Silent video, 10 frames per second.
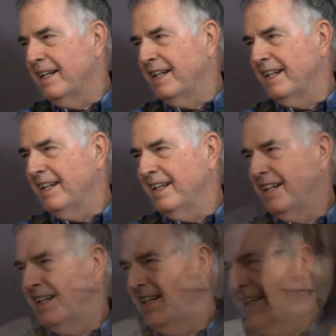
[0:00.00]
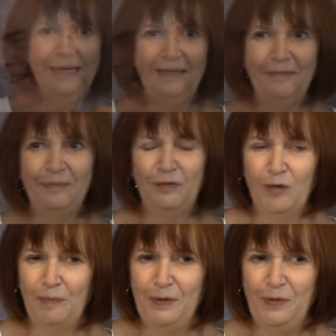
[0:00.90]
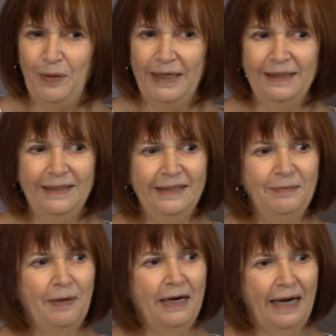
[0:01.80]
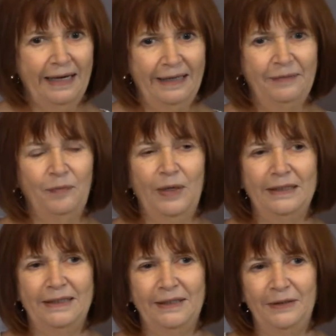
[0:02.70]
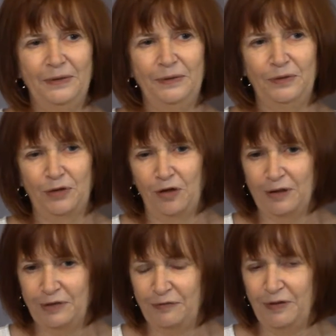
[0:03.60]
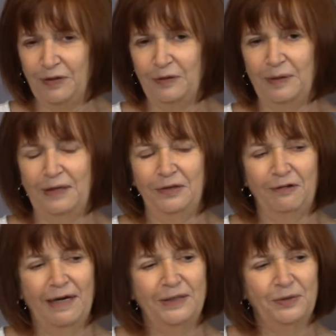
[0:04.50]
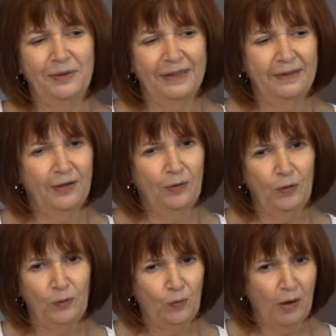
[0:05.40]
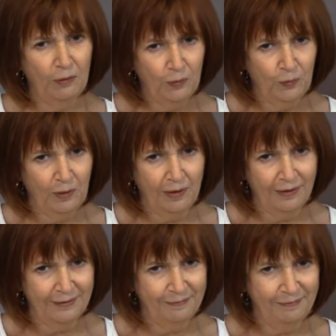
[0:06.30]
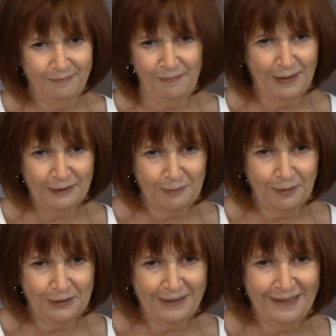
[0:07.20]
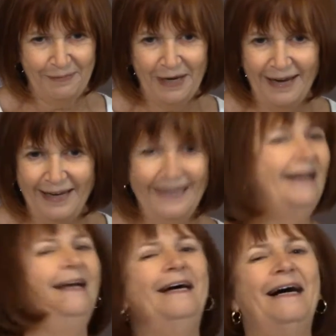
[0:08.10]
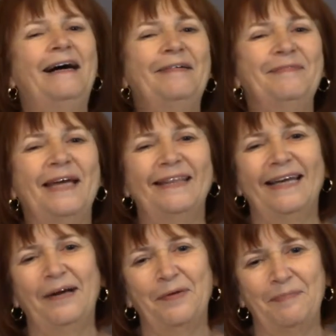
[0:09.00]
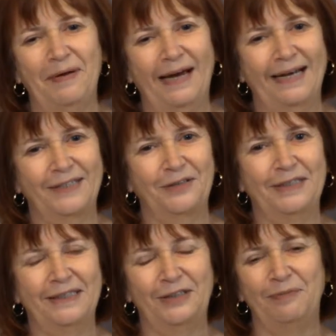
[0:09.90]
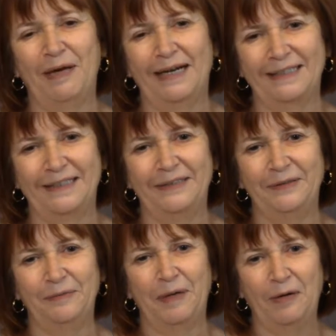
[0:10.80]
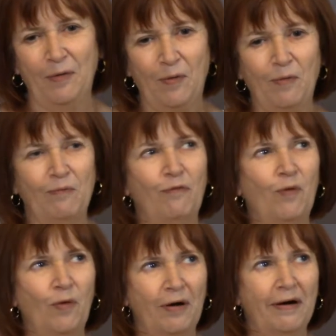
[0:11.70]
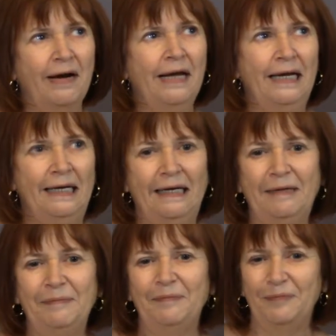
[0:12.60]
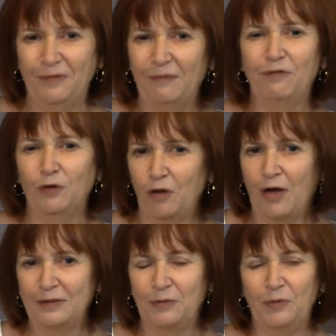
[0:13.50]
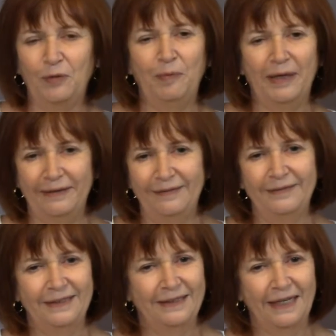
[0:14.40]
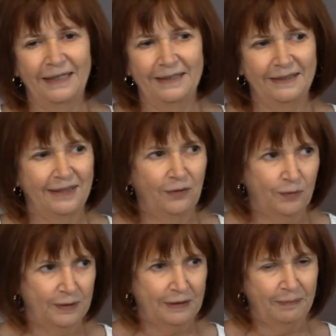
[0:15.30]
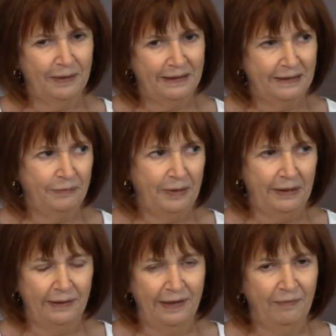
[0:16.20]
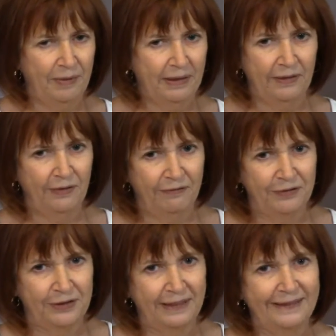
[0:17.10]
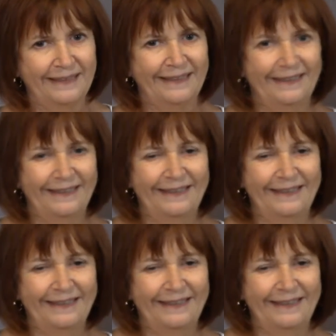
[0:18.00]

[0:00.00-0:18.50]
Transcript: No, I grew up in New England, but I went to Charlottesville undergraduate, go Wahoo Wah, yeah. Basketball team, yay. And then I went back, transitioned back to my home for law school, but decided the South was the place to be and have been here ever since.